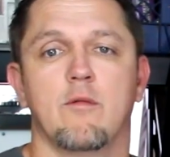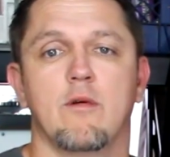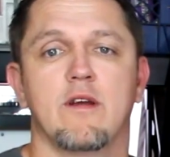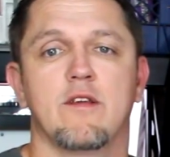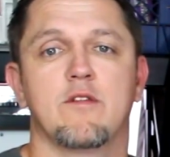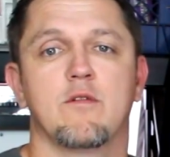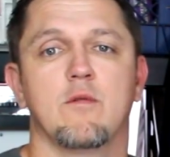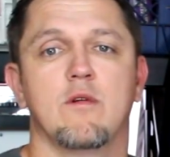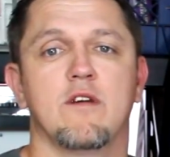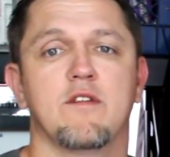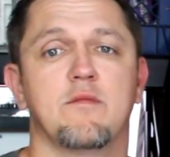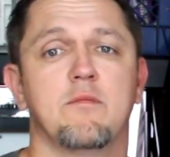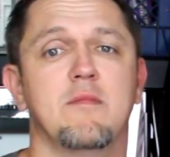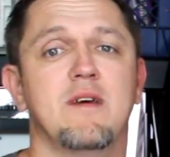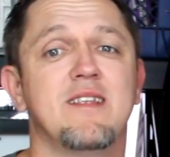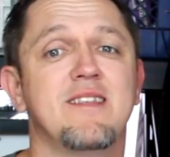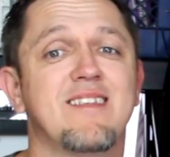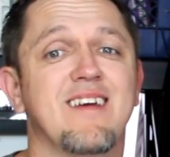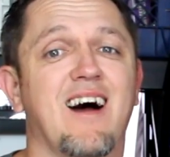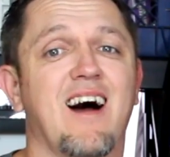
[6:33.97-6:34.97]
which was
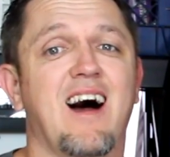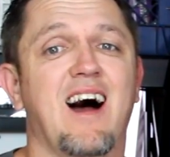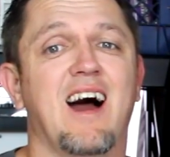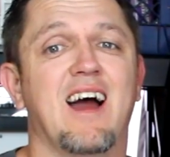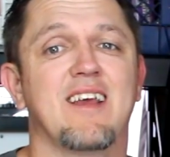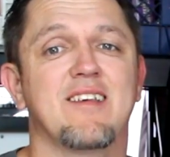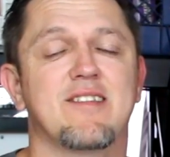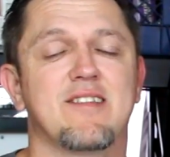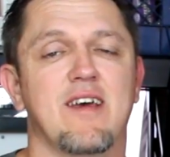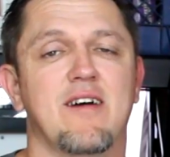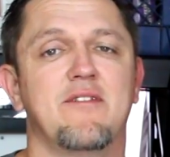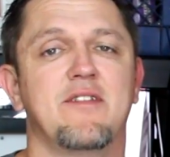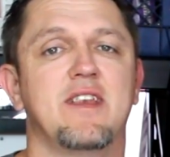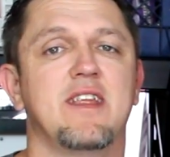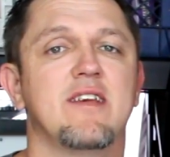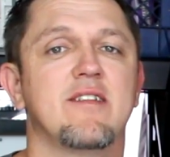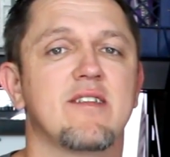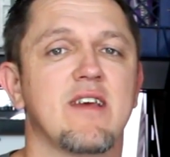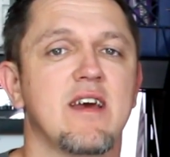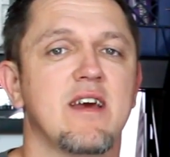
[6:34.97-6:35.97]
mid to high
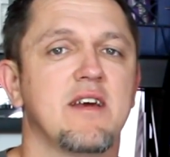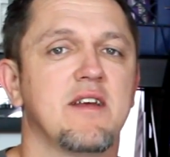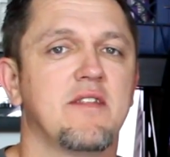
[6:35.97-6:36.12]
70s.